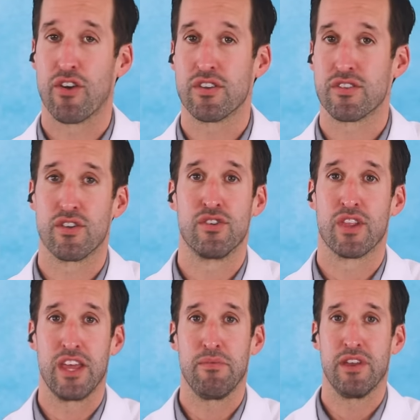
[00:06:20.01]
hurts on your
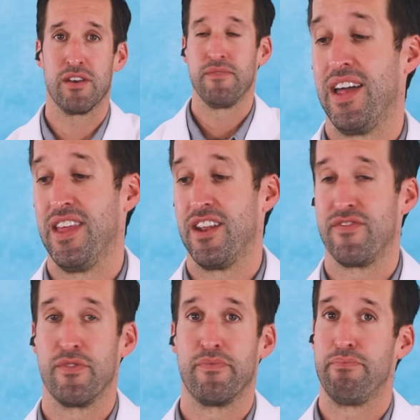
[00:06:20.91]
labia. And then if
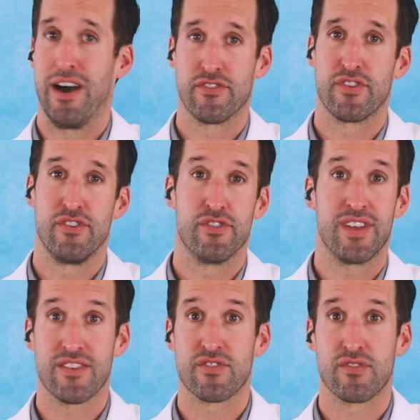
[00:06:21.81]
you bounce on your
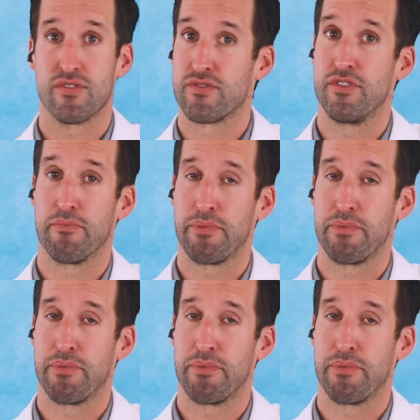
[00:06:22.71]
testicles or your